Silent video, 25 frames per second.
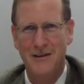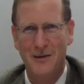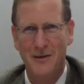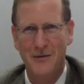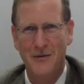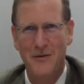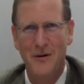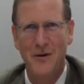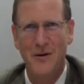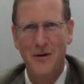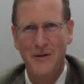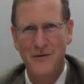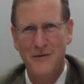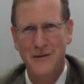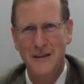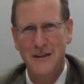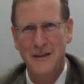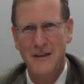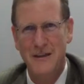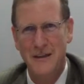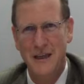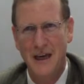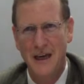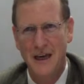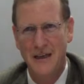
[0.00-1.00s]
of all of
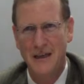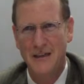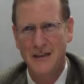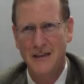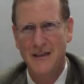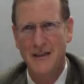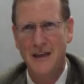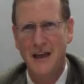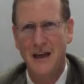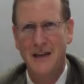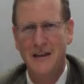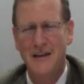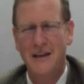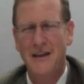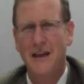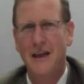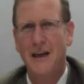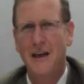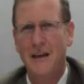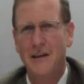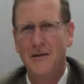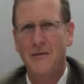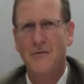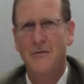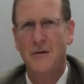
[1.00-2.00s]
these texts, not in a
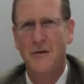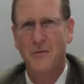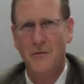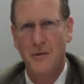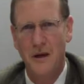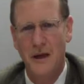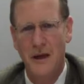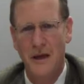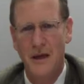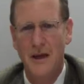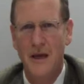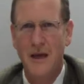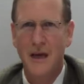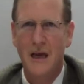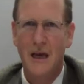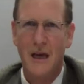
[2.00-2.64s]
literal way.